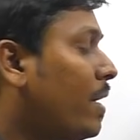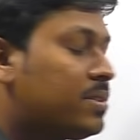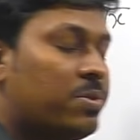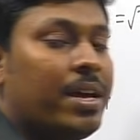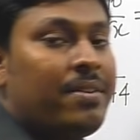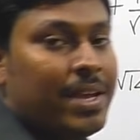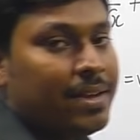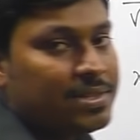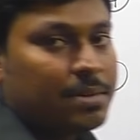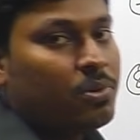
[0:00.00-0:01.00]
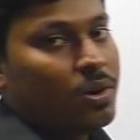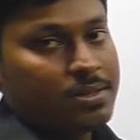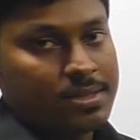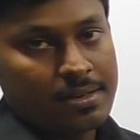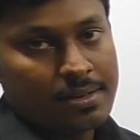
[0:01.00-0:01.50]
y square we have some
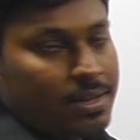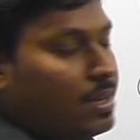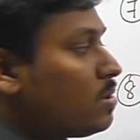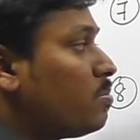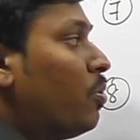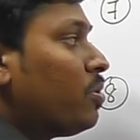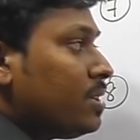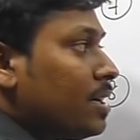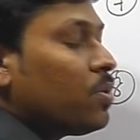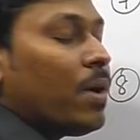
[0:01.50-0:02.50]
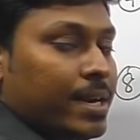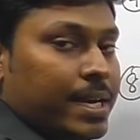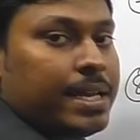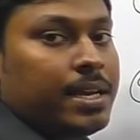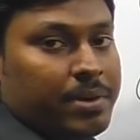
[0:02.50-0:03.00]
constant. Both are
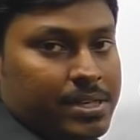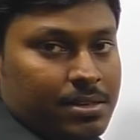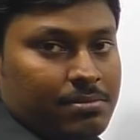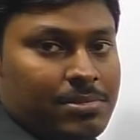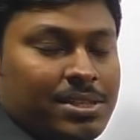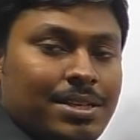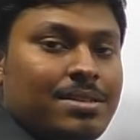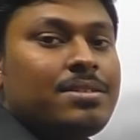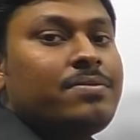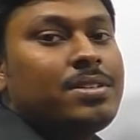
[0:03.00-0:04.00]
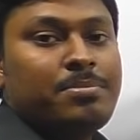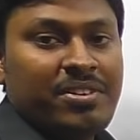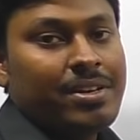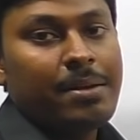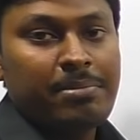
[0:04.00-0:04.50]
quadratic equation, but there is difference
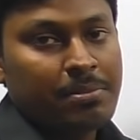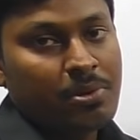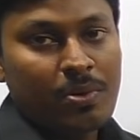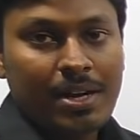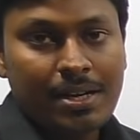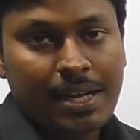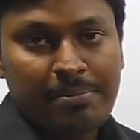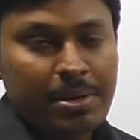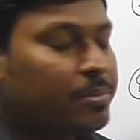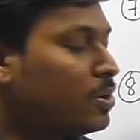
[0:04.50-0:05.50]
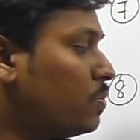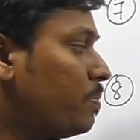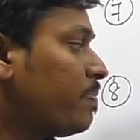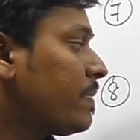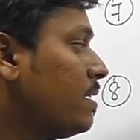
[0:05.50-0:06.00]
between type number 1 and type number 2.
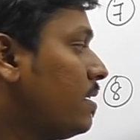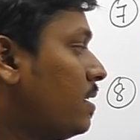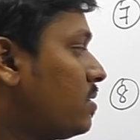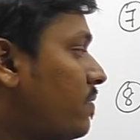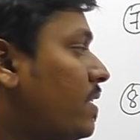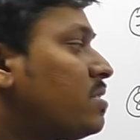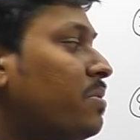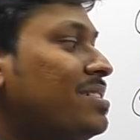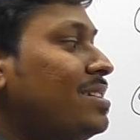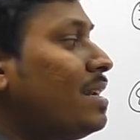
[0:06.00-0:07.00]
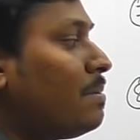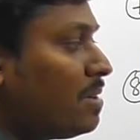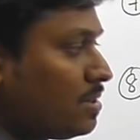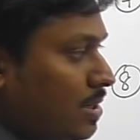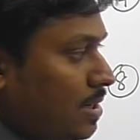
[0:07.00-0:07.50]
So friends, question number
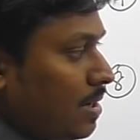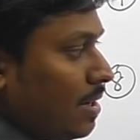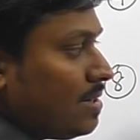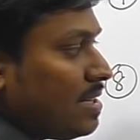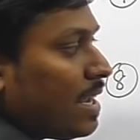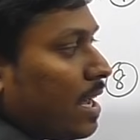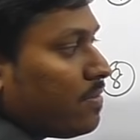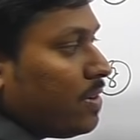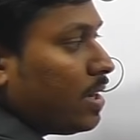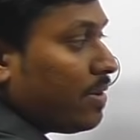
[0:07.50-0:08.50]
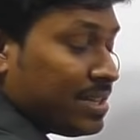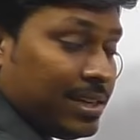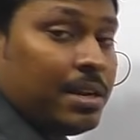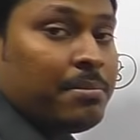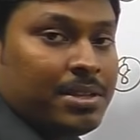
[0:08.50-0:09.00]
3. Listen carefully.
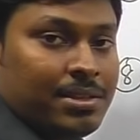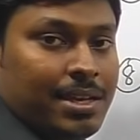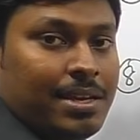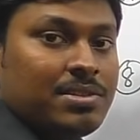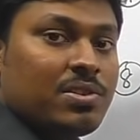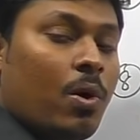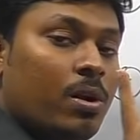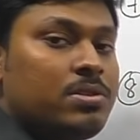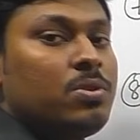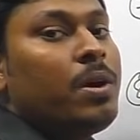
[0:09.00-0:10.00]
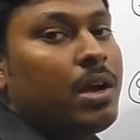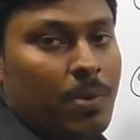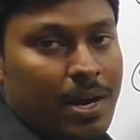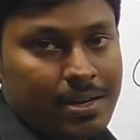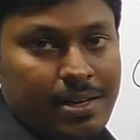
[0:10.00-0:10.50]
Question number 3 is also a
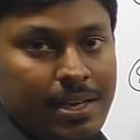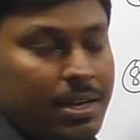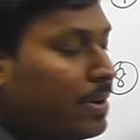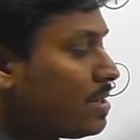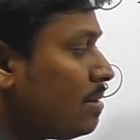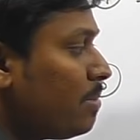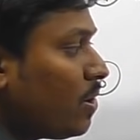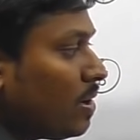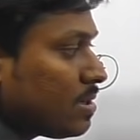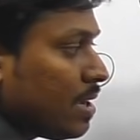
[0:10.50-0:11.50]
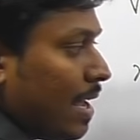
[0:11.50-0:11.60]
quadratic equation because